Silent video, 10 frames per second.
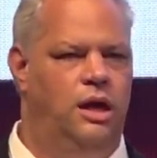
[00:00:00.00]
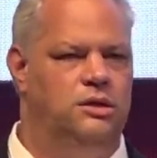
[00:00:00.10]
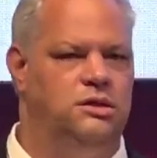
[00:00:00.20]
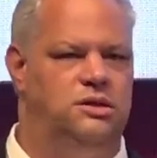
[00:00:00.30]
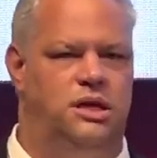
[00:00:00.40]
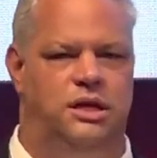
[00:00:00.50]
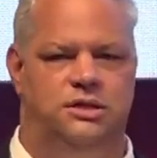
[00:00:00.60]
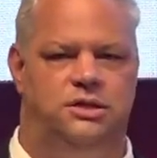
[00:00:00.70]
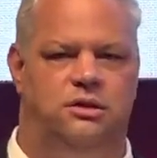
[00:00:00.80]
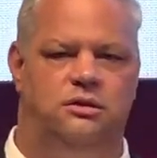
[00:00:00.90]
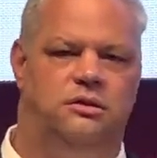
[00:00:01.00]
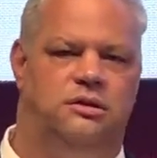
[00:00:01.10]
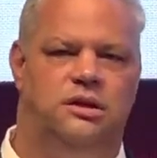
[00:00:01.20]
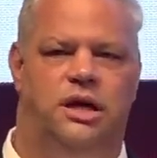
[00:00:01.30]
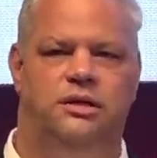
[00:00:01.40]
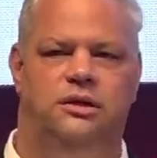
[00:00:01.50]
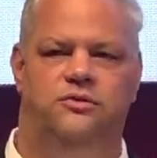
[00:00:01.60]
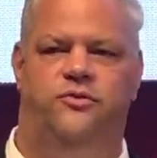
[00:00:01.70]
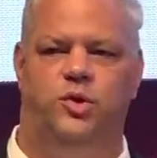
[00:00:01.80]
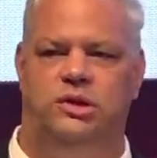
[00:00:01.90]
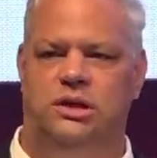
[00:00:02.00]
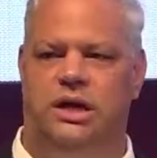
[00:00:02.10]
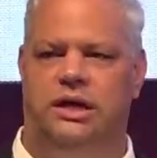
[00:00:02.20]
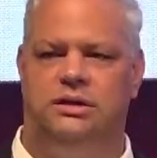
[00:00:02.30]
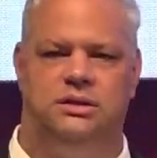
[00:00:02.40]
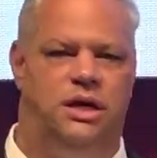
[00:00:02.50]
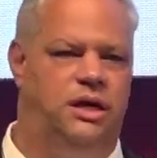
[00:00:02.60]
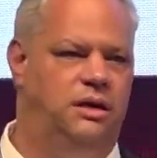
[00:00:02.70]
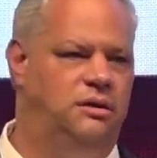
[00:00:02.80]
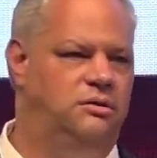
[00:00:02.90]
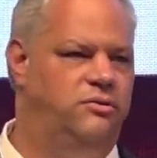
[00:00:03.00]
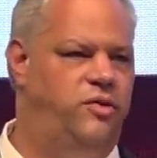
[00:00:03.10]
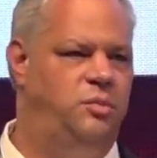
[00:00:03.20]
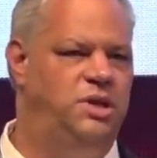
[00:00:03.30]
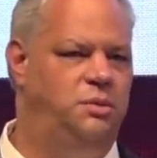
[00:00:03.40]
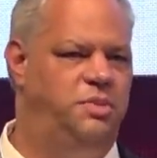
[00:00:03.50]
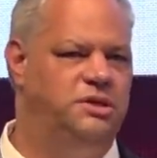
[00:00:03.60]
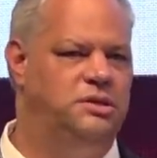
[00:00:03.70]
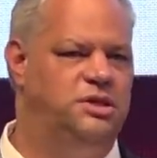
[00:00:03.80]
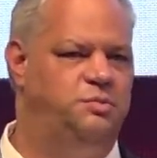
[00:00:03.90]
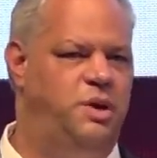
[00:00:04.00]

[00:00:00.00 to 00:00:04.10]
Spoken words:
So Sanne started in 1940 as a family business